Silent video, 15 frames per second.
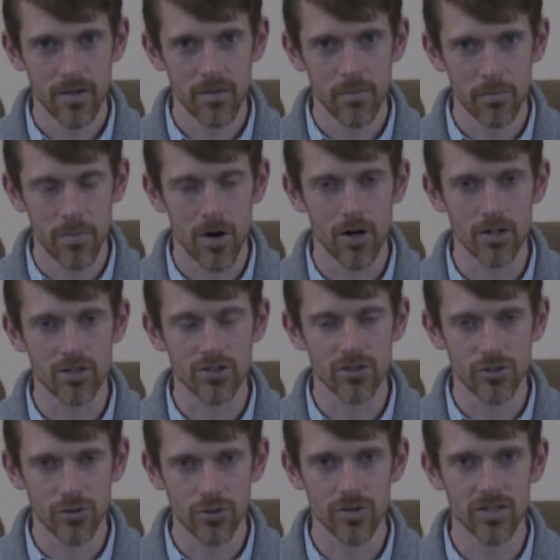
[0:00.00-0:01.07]
marks
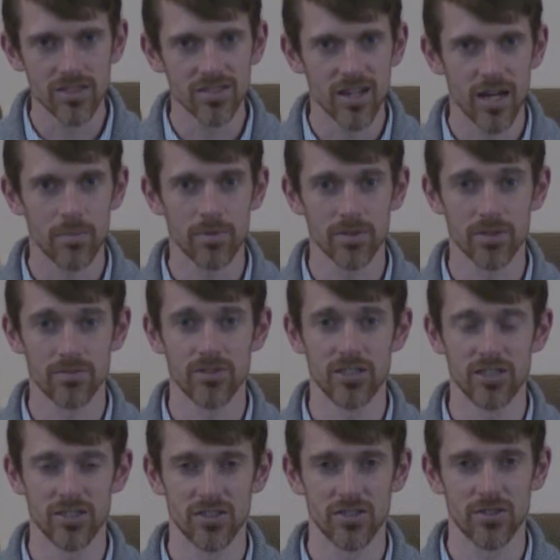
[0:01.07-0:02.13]
true disciples of
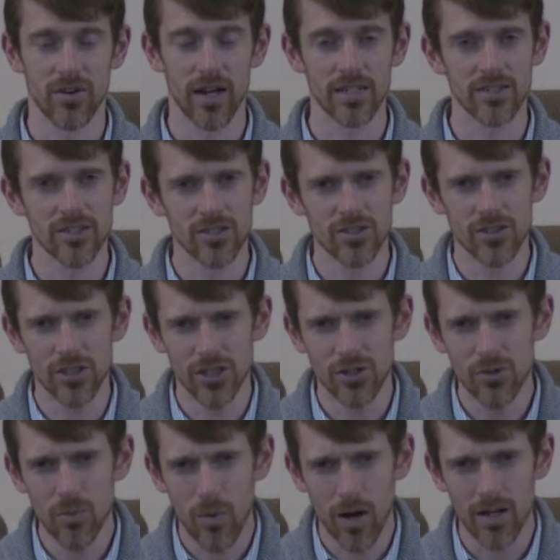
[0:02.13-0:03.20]
Jesus Christ. Do
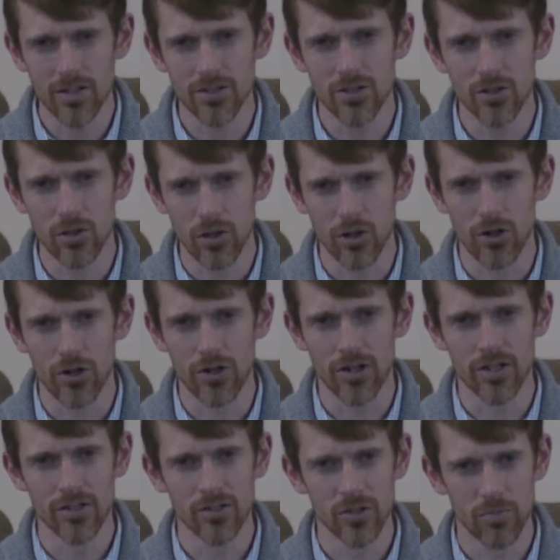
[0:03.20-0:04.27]
you want to learn
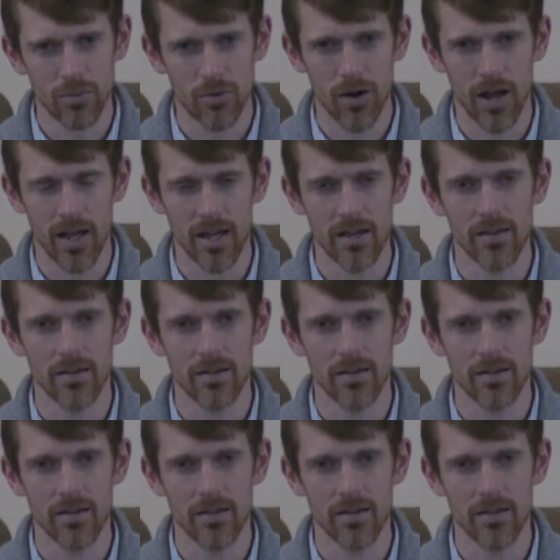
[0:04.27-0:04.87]
to pray?